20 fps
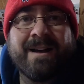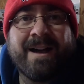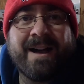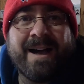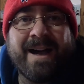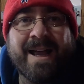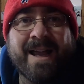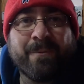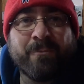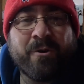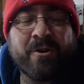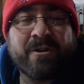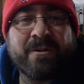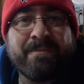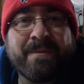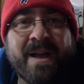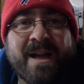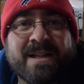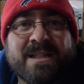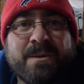Hi, and
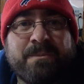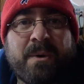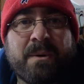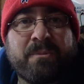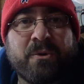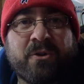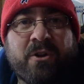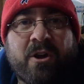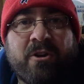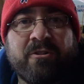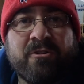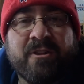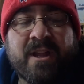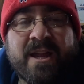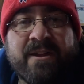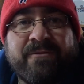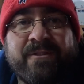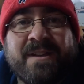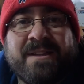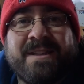welcome back to Purple Collar
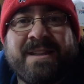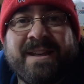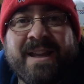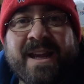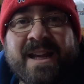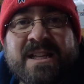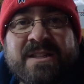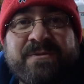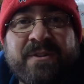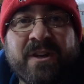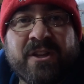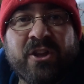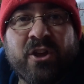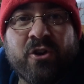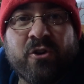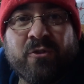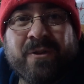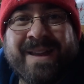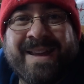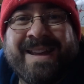Life. In today's
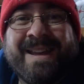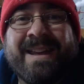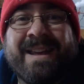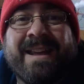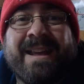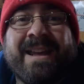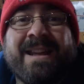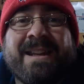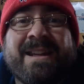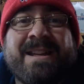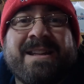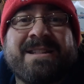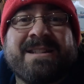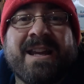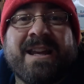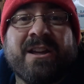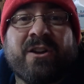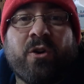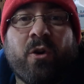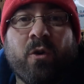video, it is
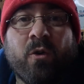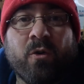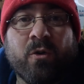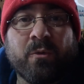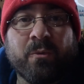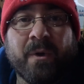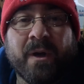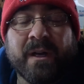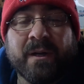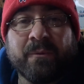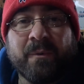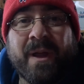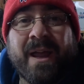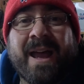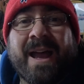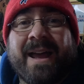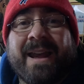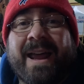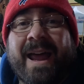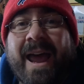a cold one. We
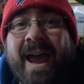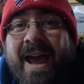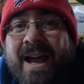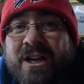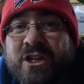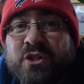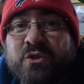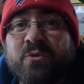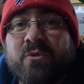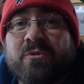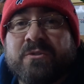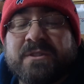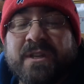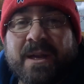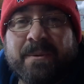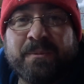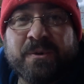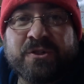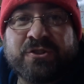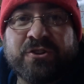had actual
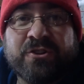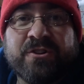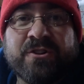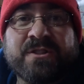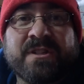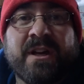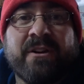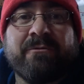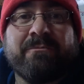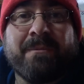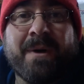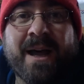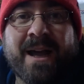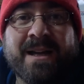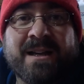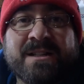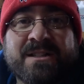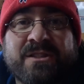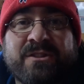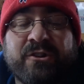temperatures of
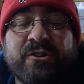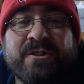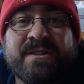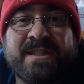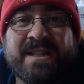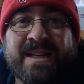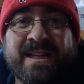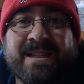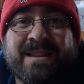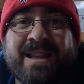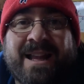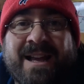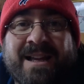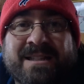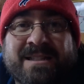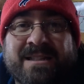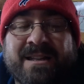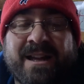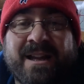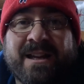minus 13
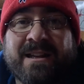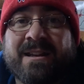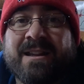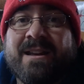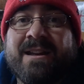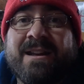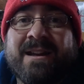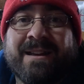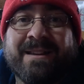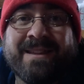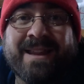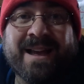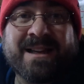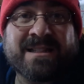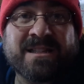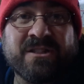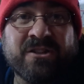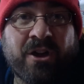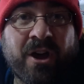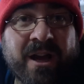last night.
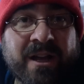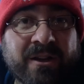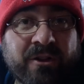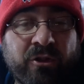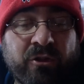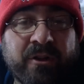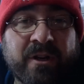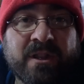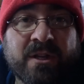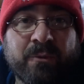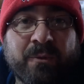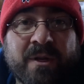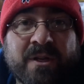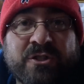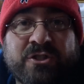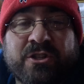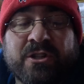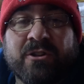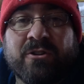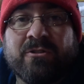That's not including the
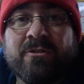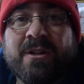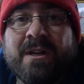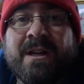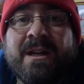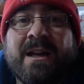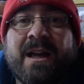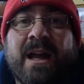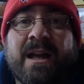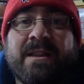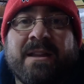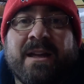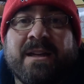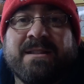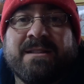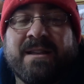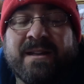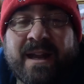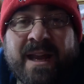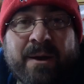wind chill. And
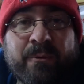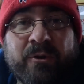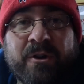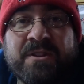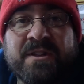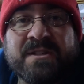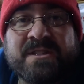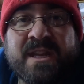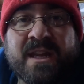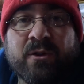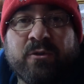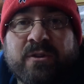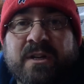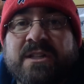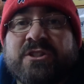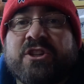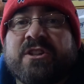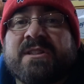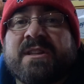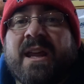then today we're in the single
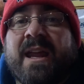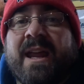digits.